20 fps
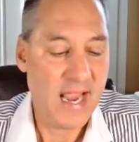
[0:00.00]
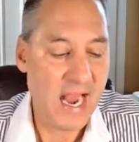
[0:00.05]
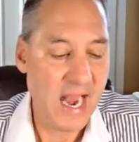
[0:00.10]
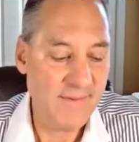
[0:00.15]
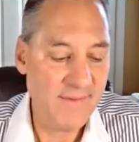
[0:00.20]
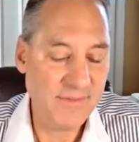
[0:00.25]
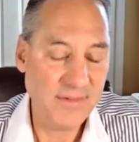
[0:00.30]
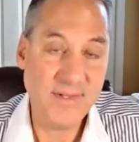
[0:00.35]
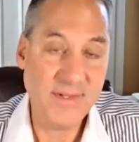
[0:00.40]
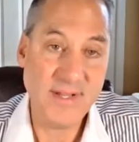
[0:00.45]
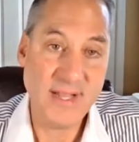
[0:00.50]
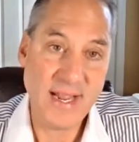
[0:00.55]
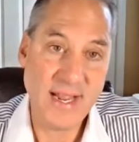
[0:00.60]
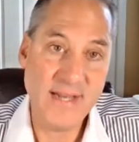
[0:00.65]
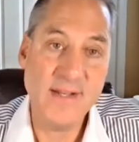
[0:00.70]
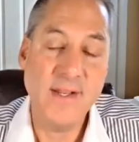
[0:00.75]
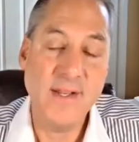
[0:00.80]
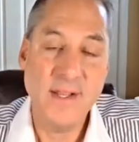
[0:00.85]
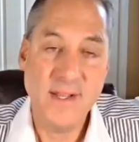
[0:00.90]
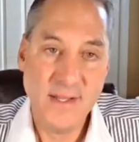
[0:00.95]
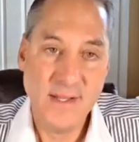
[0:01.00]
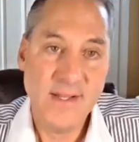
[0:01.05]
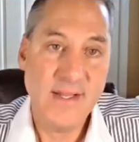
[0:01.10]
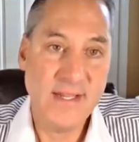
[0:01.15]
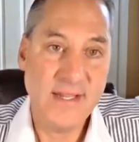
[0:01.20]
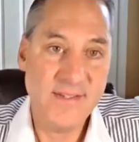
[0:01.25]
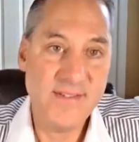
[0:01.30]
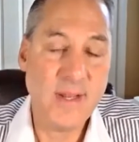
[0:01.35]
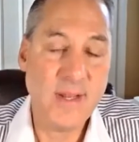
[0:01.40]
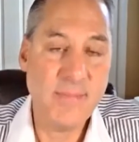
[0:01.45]
After that,
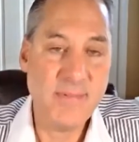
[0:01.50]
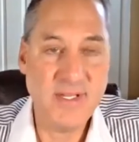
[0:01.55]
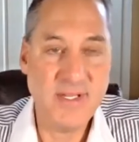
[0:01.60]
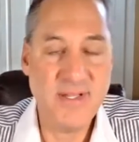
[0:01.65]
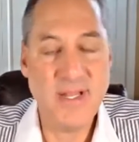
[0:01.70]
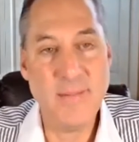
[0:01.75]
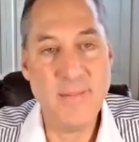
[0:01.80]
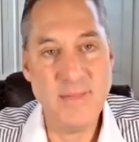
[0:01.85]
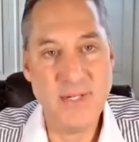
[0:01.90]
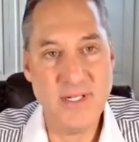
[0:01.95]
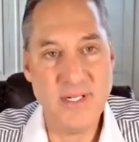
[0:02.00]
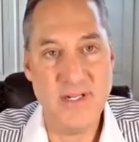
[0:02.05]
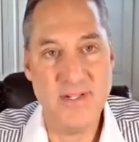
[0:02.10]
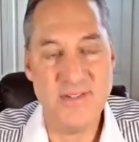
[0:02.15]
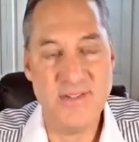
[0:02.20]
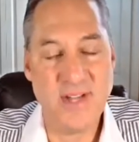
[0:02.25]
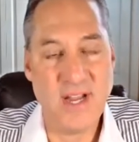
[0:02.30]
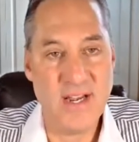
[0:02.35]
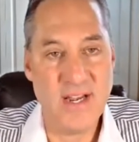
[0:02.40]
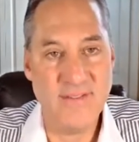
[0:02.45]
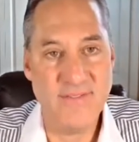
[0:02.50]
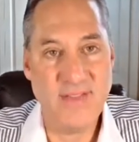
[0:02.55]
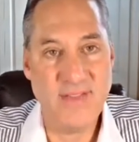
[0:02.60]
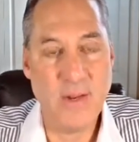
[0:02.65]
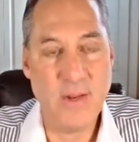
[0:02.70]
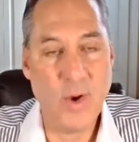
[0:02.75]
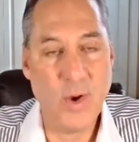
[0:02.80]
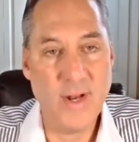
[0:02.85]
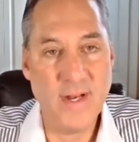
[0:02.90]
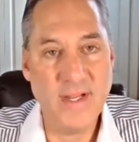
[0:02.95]
it's up to them to decide if
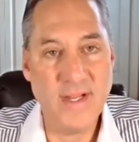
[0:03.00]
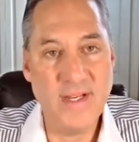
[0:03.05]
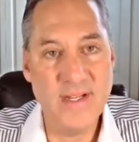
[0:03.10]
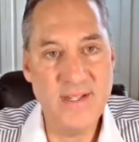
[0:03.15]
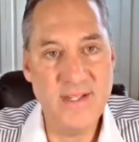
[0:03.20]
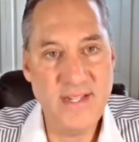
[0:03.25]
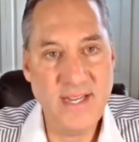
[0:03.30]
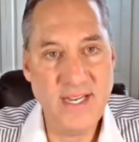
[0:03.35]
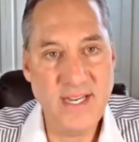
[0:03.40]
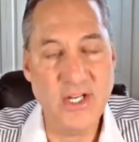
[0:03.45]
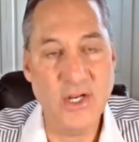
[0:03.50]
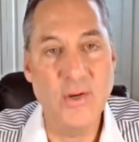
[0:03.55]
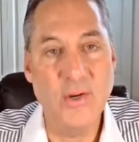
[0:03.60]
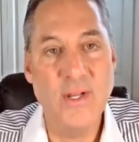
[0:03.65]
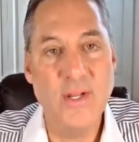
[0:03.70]
they want to continue.